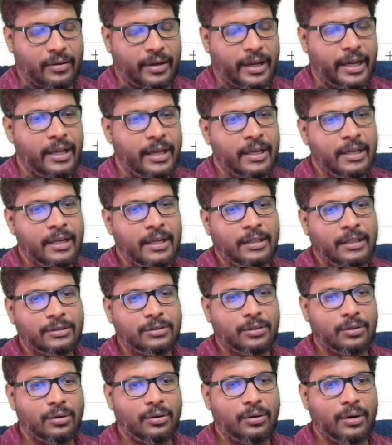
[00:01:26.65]
Okay,
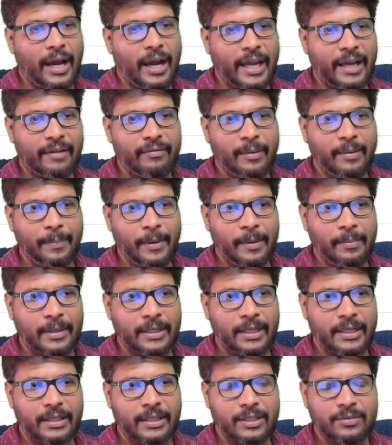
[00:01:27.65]
so I have
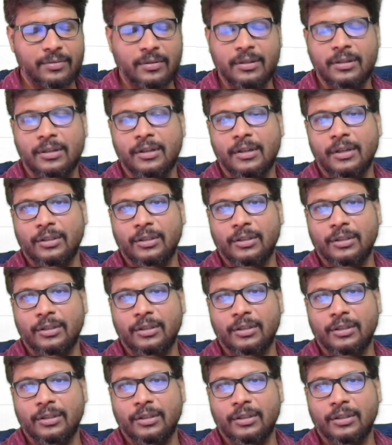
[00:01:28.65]
implemented this one.